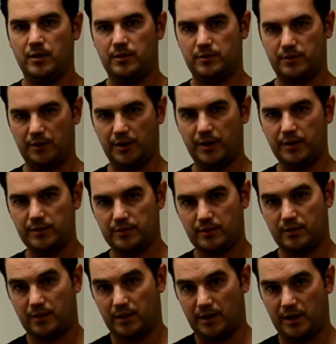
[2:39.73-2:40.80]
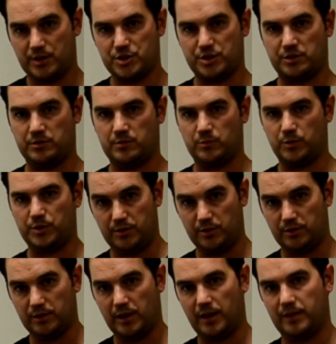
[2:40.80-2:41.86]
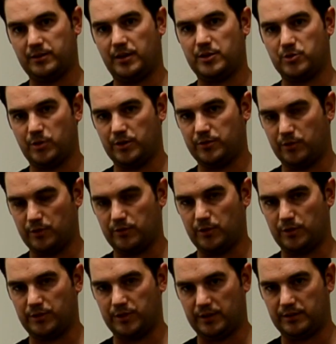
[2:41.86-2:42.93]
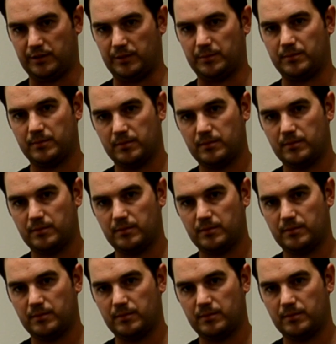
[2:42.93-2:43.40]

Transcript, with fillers: Series connection will utilize a 24 volt system.